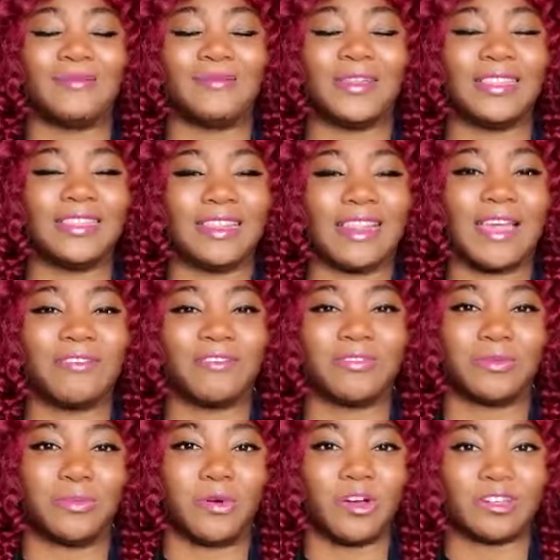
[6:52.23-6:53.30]
in the life of
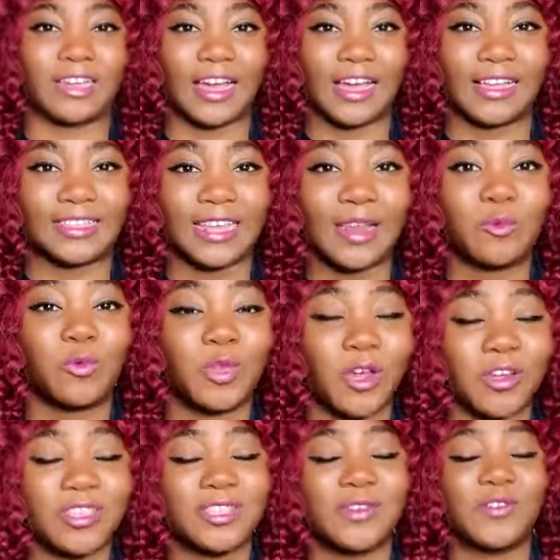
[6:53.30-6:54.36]
the podcast, and we
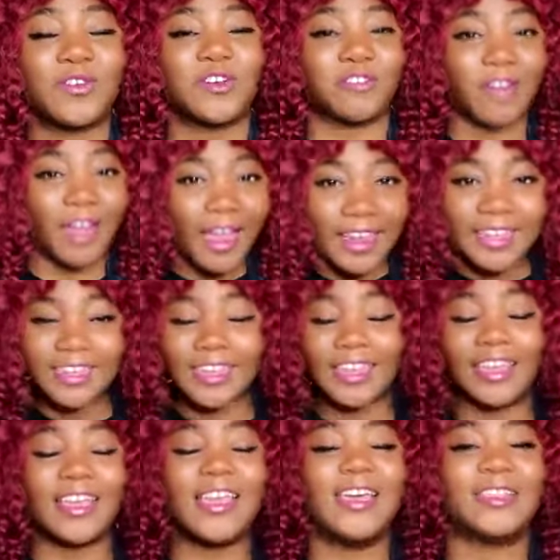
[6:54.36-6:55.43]
are still
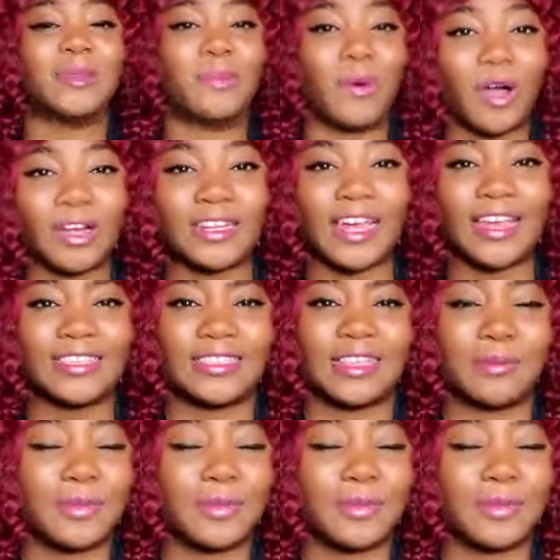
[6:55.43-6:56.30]
grinding the podcast.